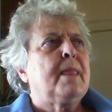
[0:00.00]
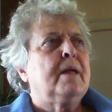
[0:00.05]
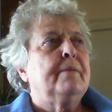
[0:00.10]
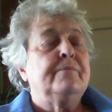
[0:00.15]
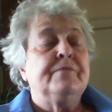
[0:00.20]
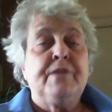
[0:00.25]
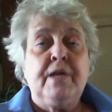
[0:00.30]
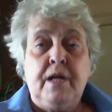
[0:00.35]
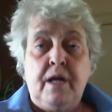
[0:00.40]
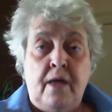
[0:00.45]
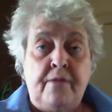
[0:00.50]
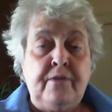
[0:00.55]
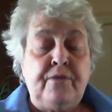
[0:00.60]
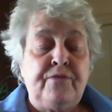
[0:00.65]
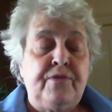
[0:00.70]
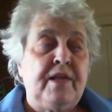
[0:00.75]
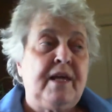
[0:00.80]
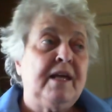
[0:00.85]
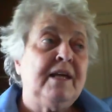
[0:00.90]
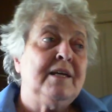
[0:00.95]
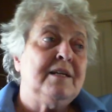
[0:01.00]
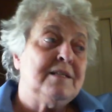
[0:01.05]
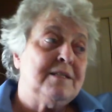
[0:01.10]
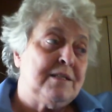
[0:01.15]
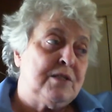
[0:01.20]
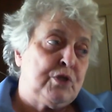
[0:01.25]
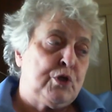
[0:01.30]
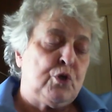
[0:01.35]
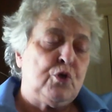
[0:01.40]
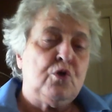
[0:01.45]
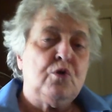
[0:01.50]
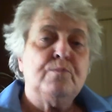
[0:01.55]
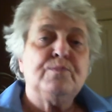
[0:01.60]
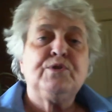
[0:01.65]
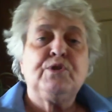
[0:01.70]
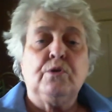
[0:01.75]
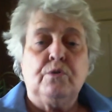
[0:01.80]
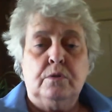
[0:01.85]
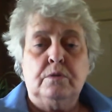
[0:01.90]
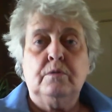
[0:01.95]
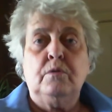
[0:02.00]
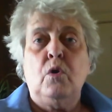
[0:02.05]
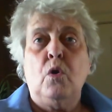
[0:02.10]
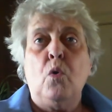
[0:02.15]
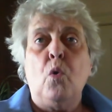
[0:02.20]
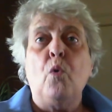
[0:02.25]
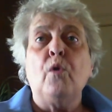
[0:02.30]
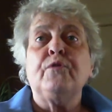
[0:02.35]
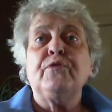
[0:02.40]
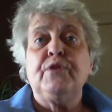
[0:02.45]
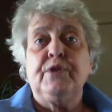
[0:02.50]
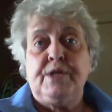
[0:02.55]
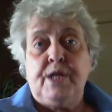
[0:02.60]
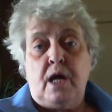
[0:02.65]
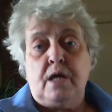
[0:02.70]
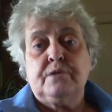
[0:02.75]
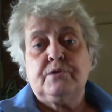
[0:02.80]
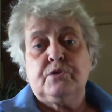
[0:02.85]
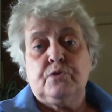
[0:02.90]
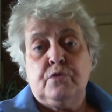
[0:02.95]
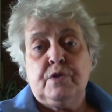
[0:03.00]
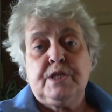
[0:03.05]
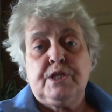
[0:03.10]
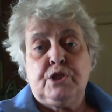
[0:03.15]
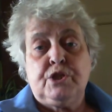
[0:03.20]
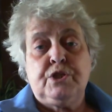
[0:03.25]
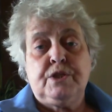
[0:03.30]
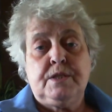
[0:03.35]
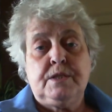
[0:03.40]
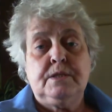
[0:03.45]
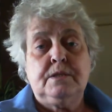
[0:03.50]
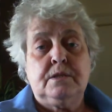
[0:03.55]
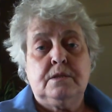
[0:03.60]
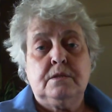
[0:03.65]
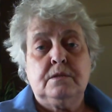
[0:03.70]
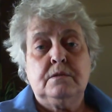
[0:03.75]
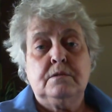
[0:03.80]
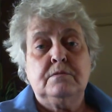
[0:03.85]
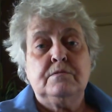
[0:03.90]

the other thing is Serbs are Orthodox Christians.